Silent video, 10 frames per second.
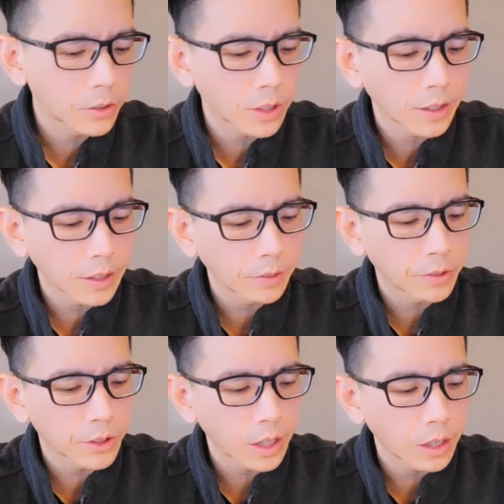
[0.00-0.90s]
Let's say
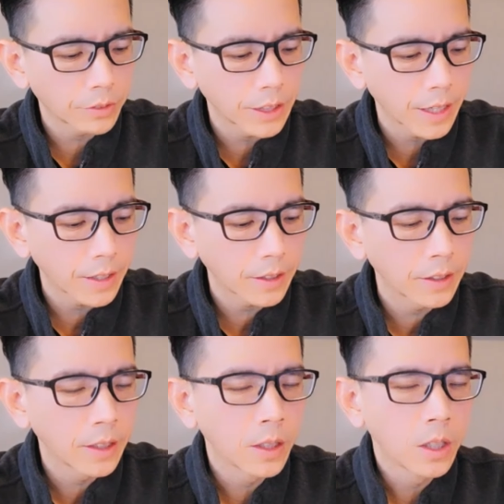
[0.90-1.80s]
if it's
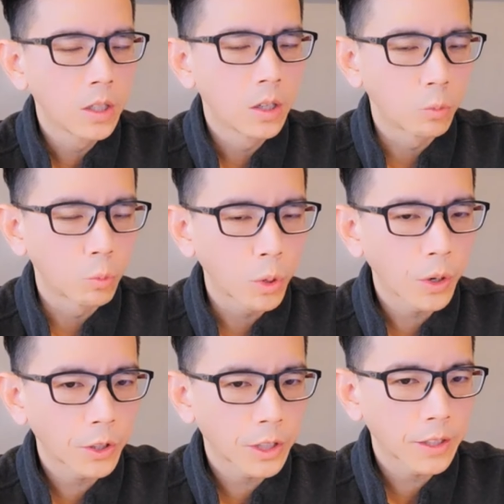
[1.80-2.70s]
LVA,
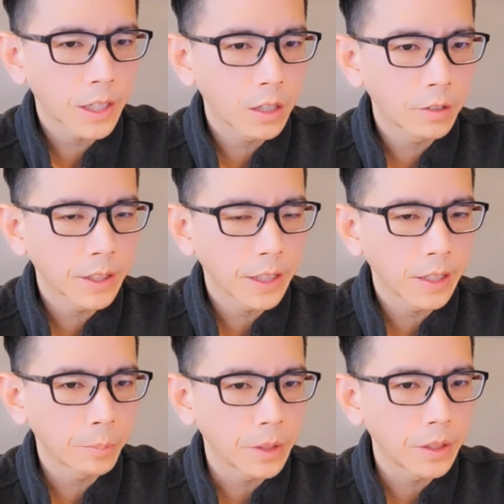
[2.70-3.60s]
where should the
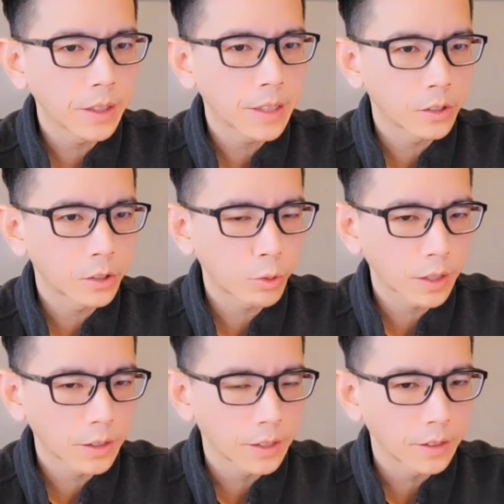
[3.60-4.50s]
LVA be
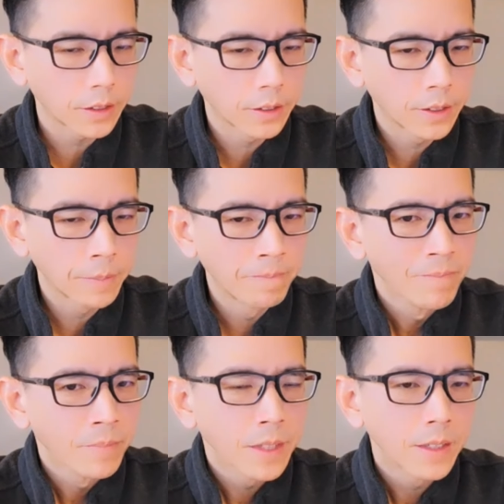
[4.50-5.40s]
constructed?
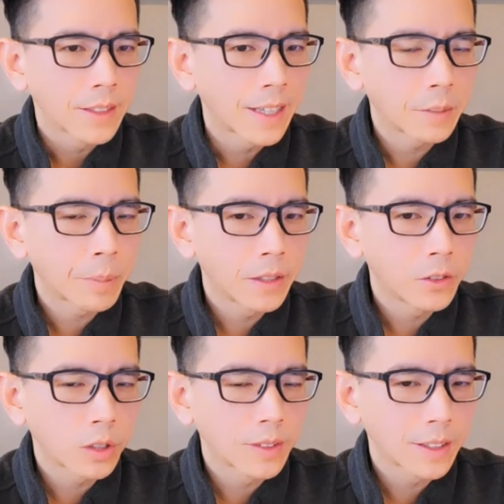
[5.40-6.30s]
That
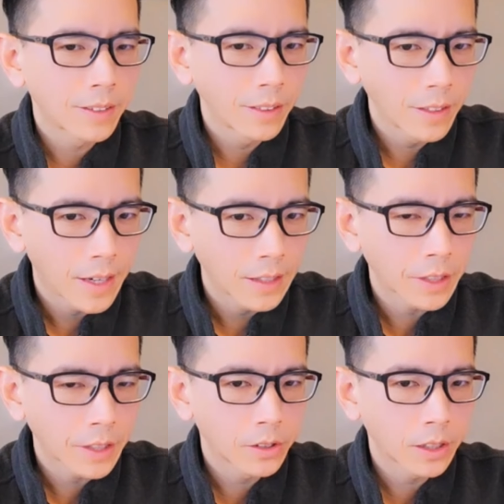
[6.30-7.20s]
depends on a lot
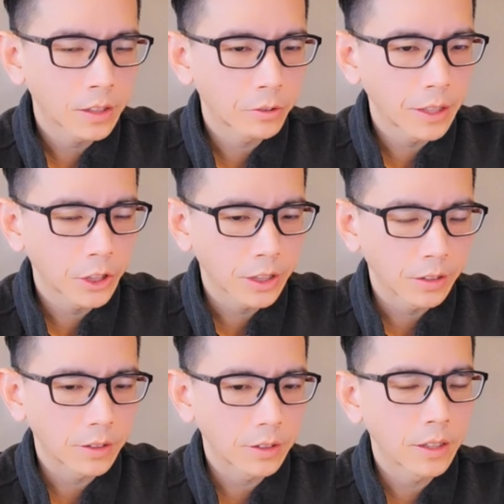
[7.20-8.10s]
of
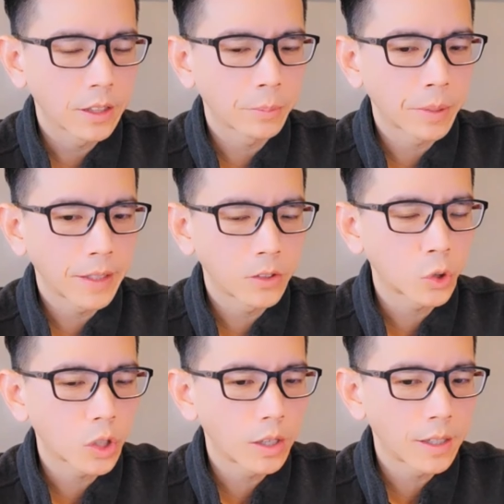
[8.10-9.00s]
consideration. It
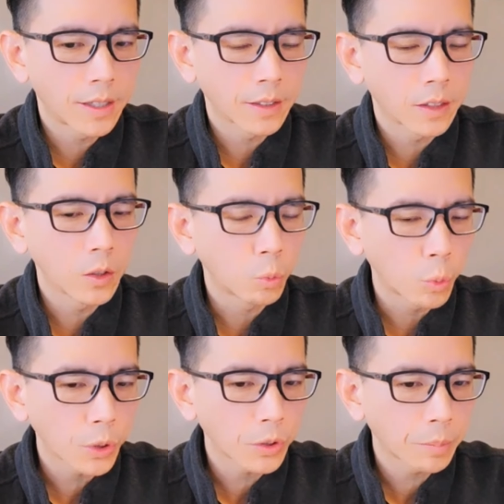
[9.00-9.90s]
depends on
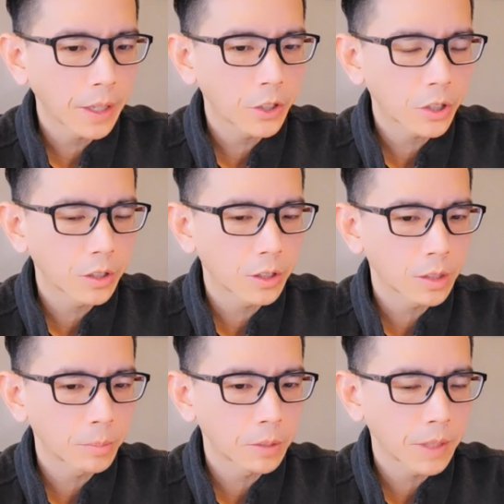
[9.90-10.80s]
where the patient
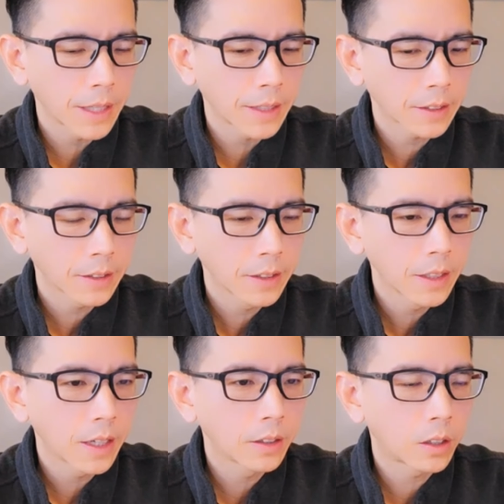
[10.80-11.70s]
is symptomatic
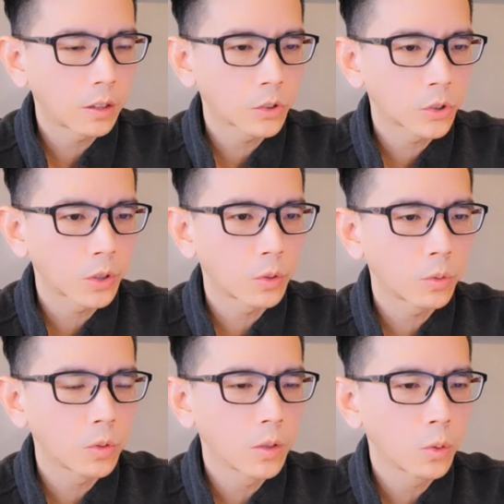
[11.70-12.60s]
and
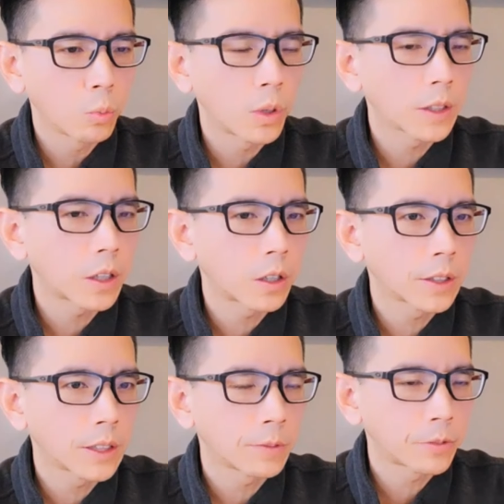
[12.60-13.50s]
also what
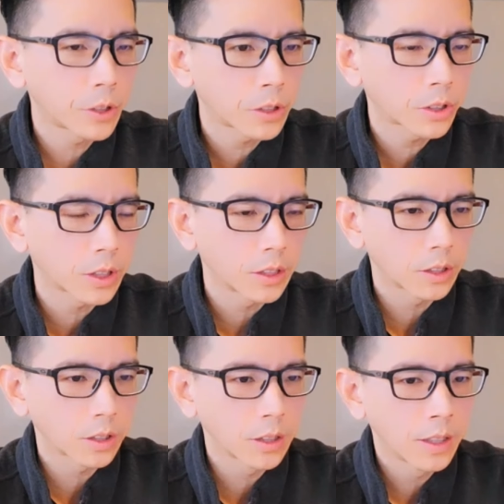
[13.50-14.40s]
are the
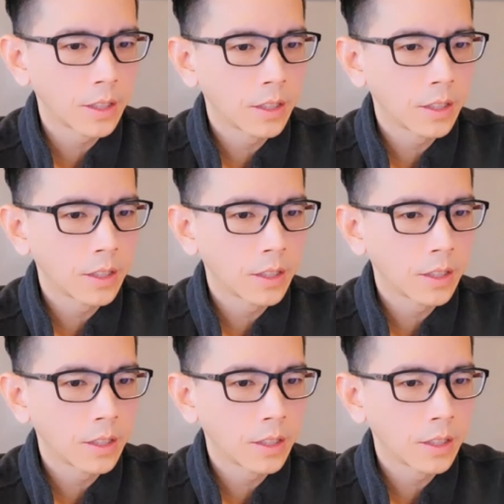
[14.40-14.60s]
deficiencies.